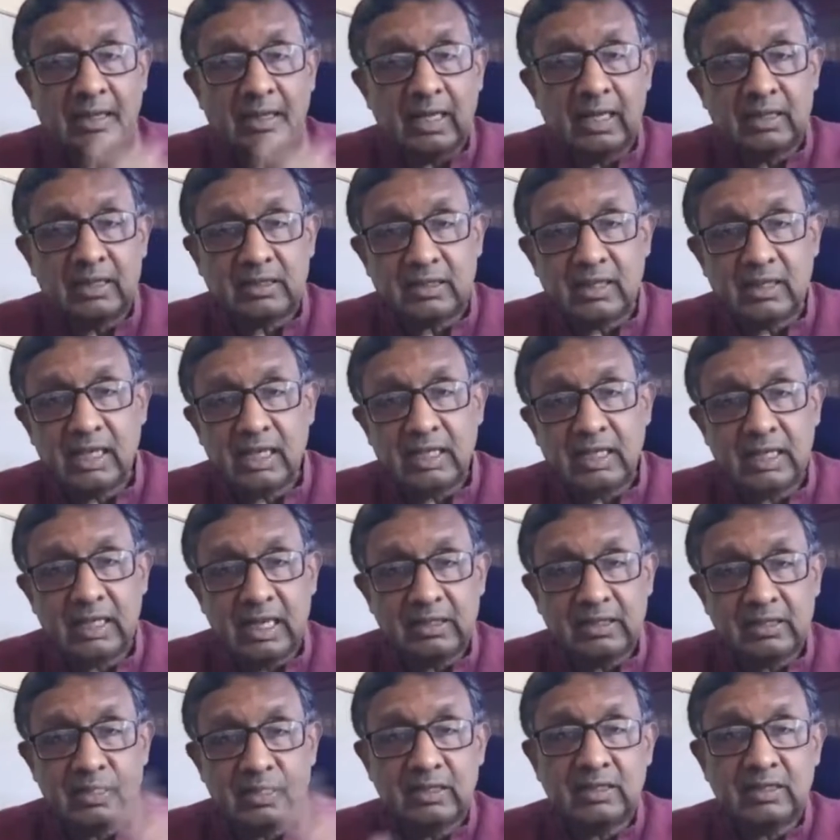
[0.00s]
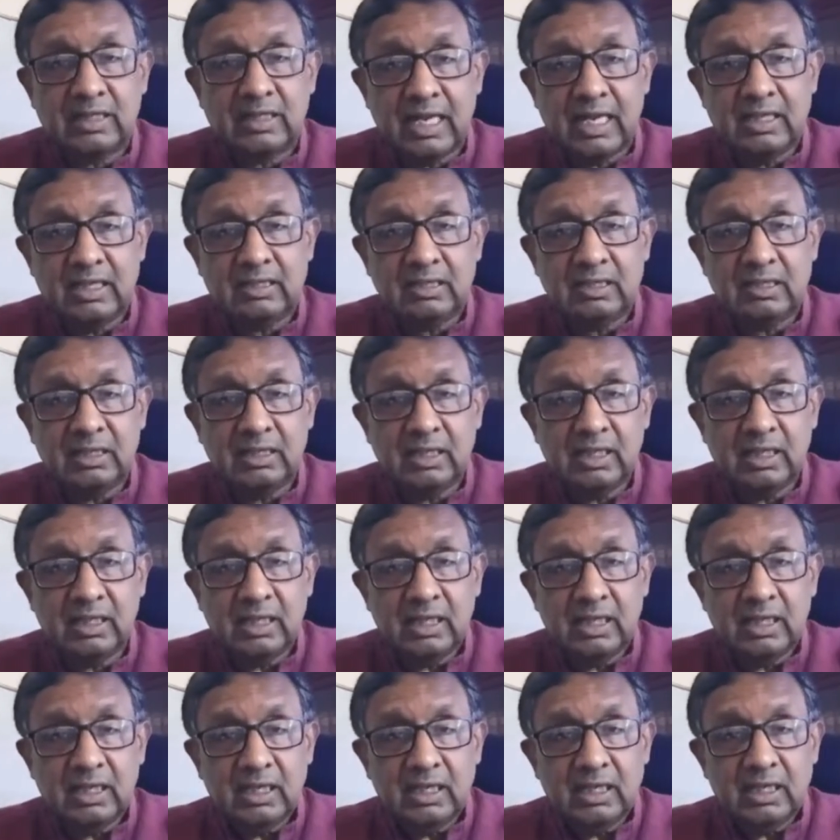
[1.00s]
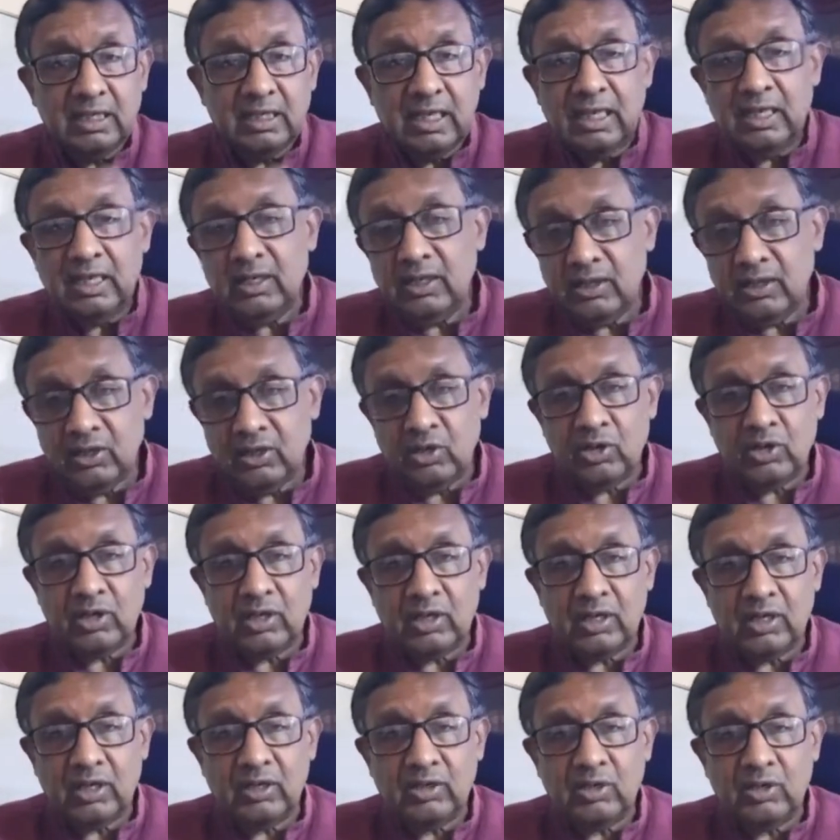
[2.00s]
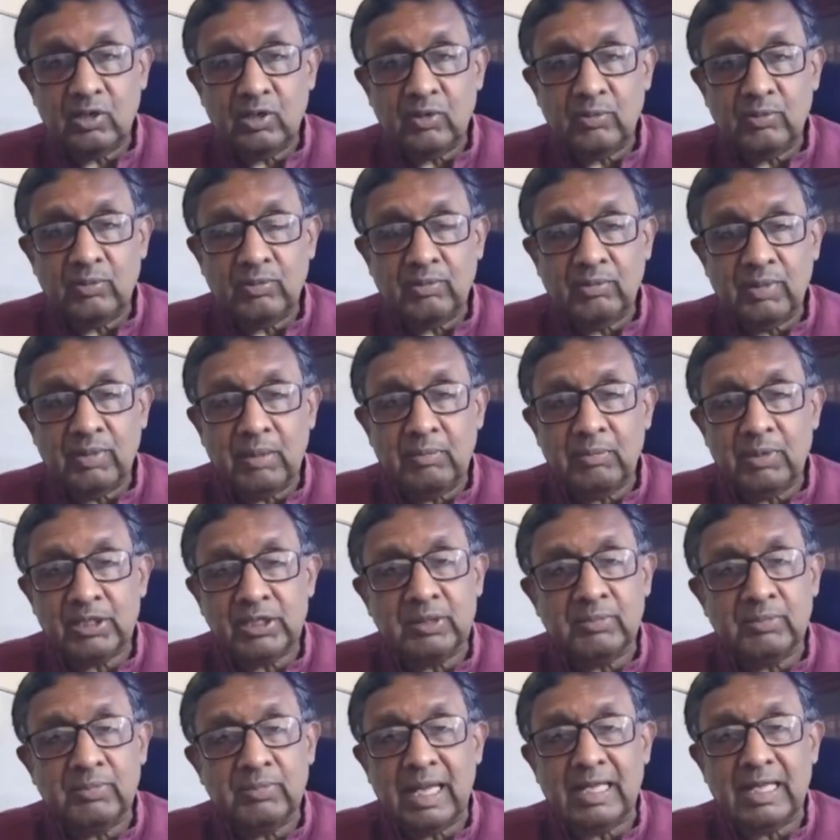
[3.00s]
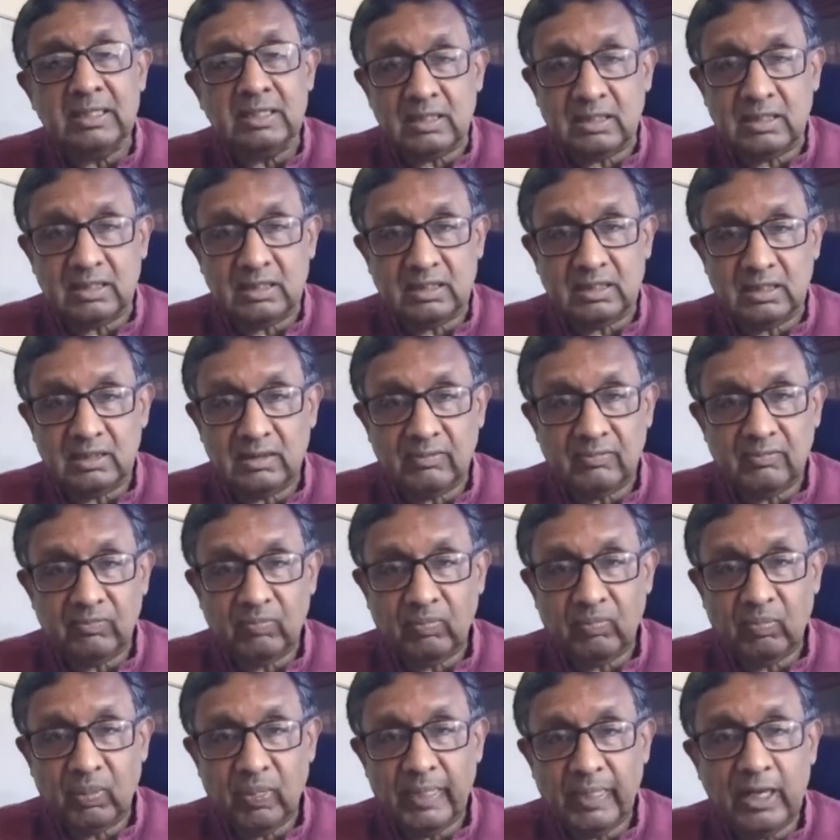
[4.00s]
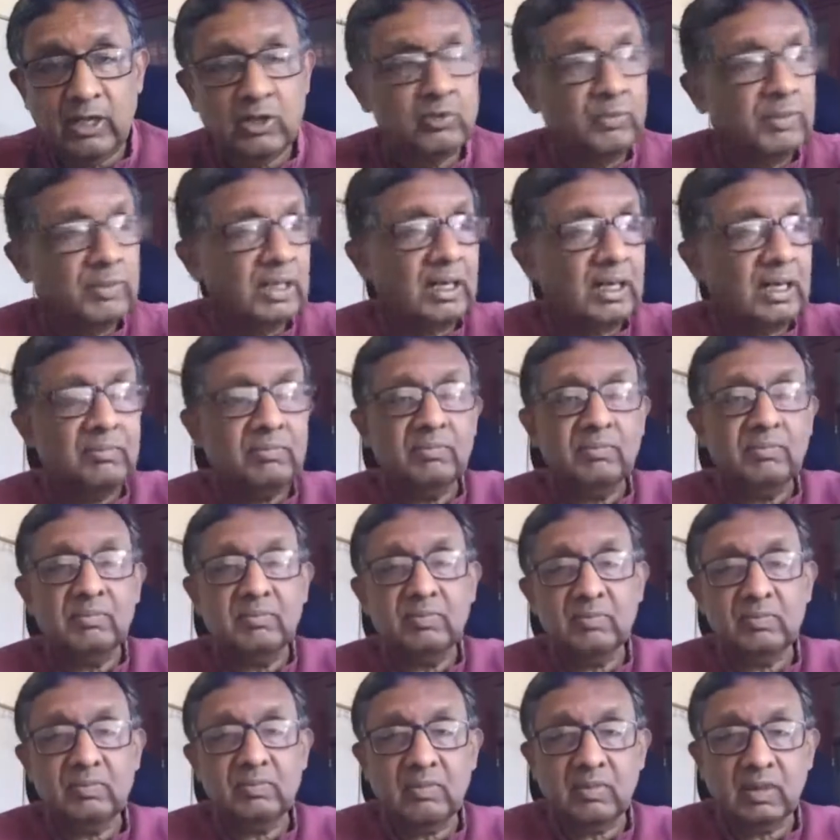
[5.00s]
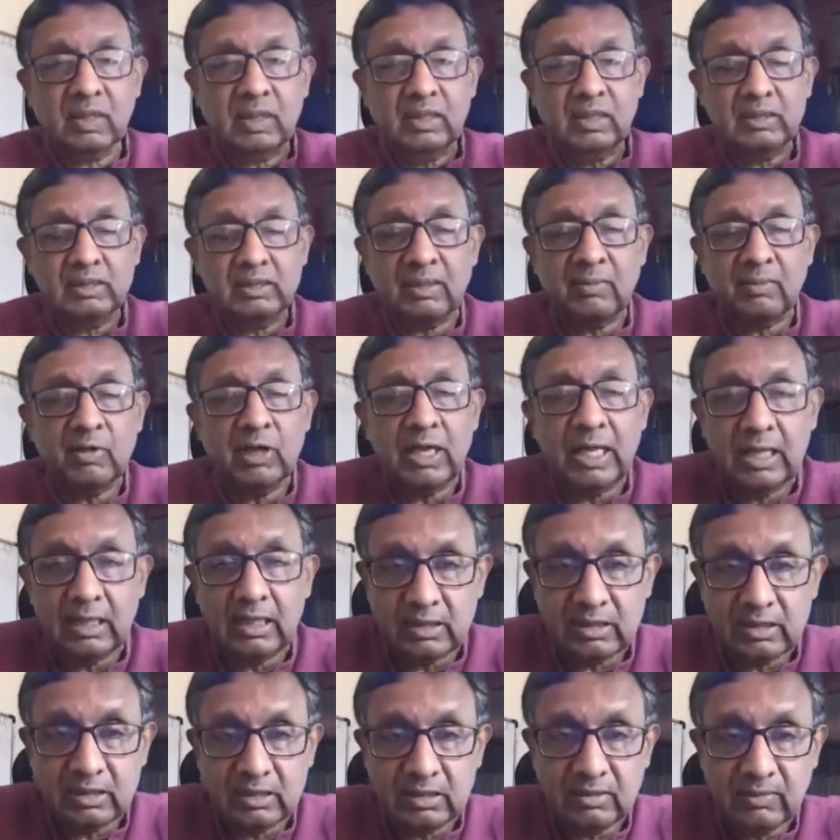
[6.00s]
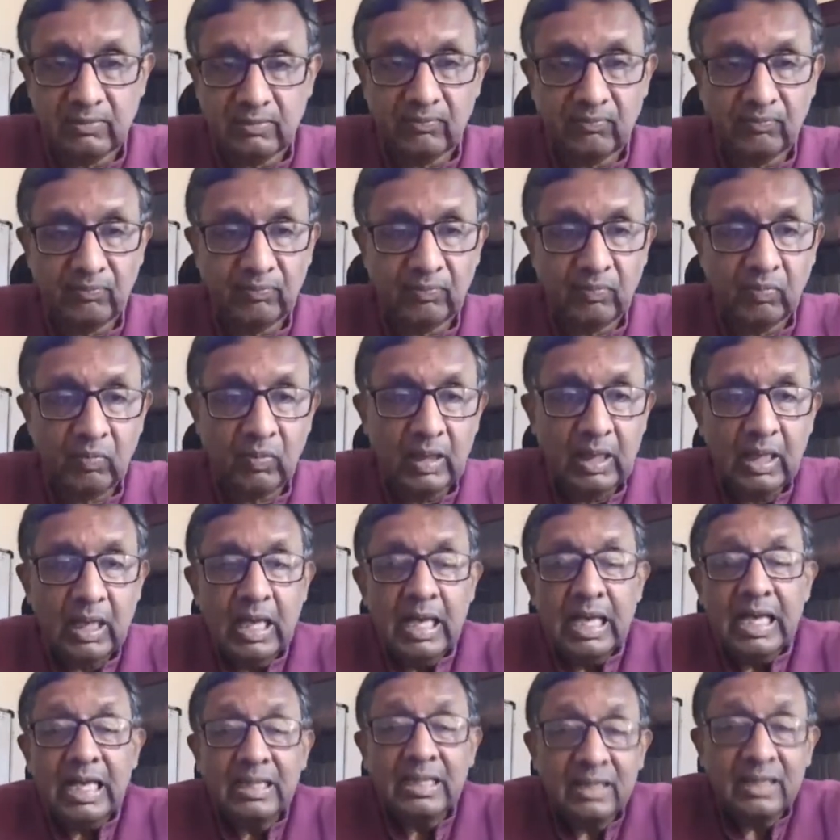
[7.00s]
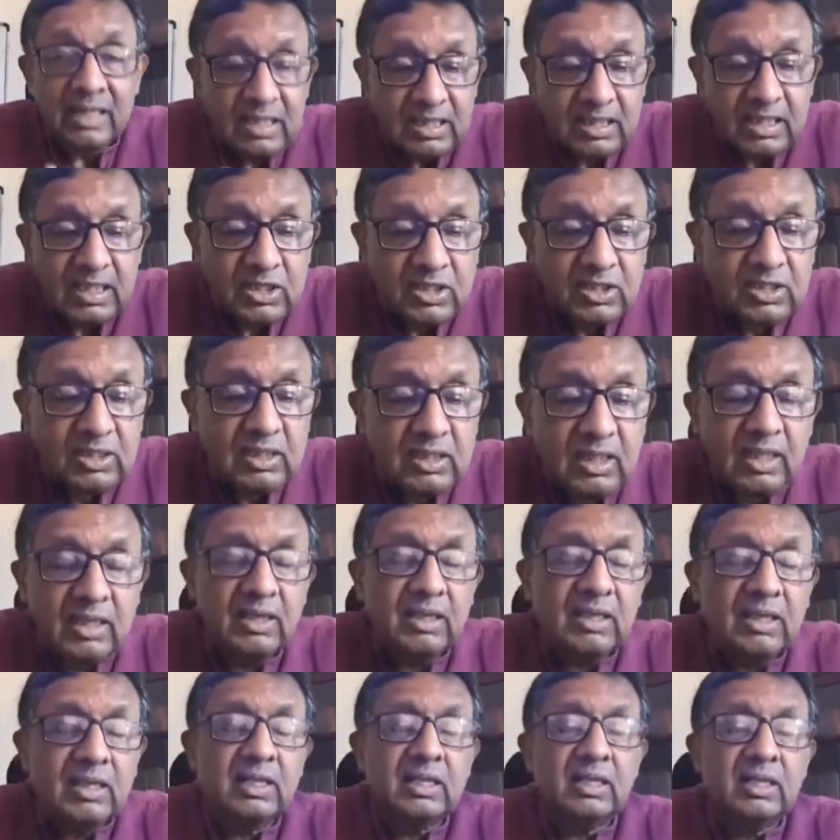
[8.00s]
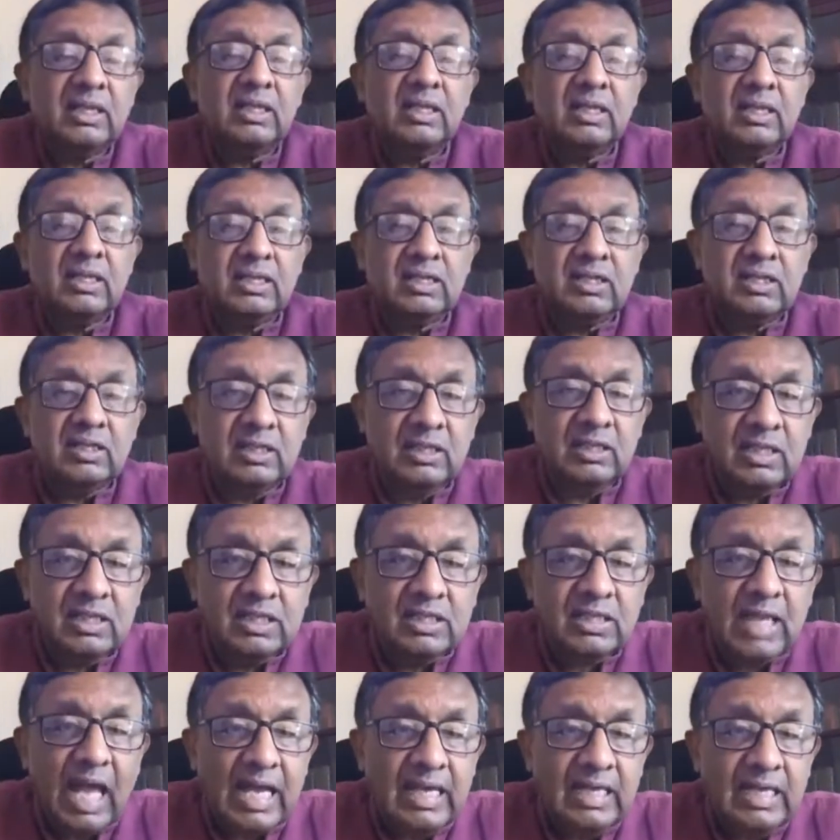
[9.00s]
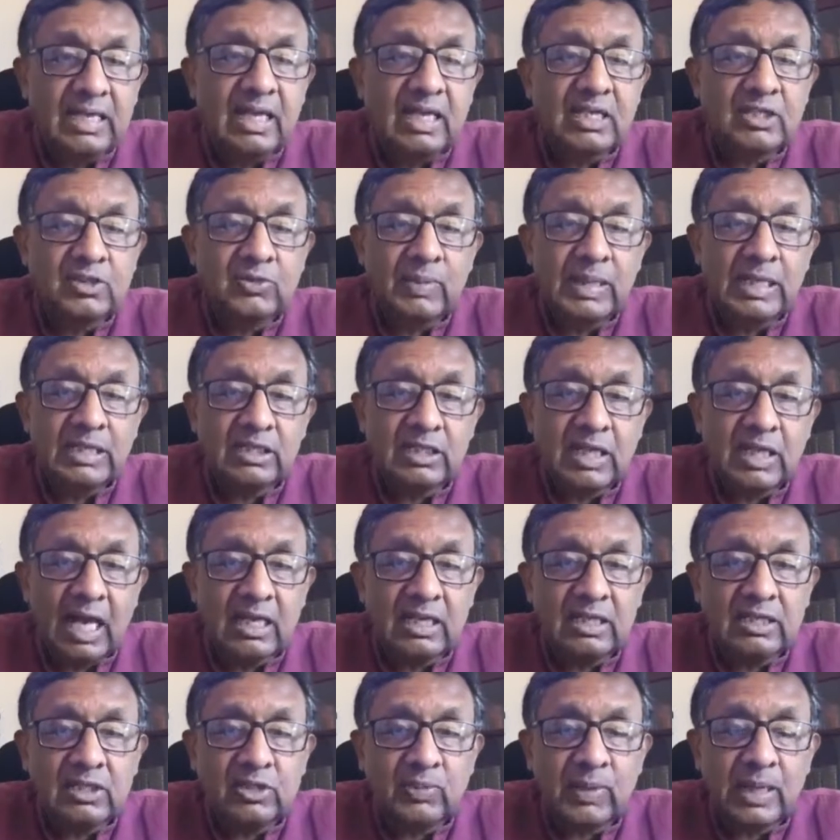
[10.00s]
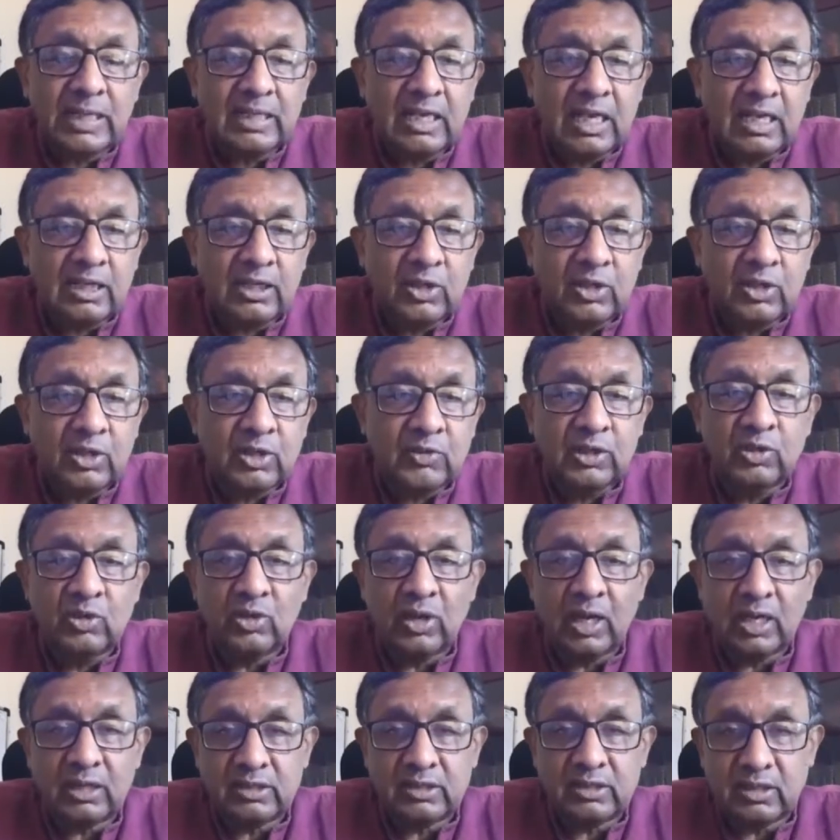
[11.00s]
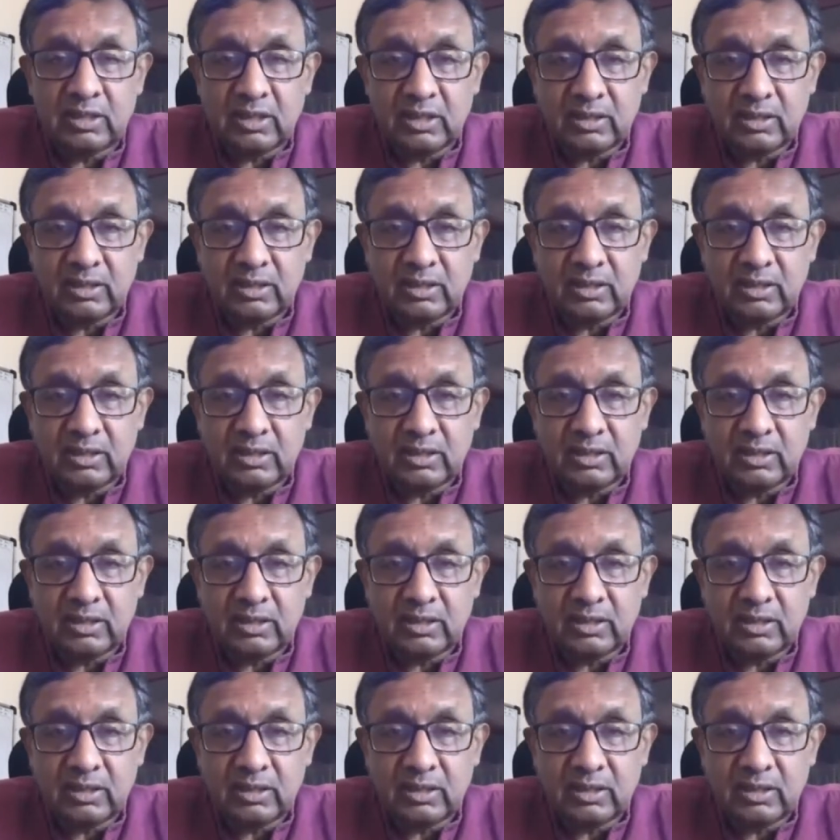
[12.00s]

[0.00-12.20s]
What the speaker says: that nation state, then your membership ends. Then you become someone else. This idea is being challenged by the idea of Hindu Rashtra.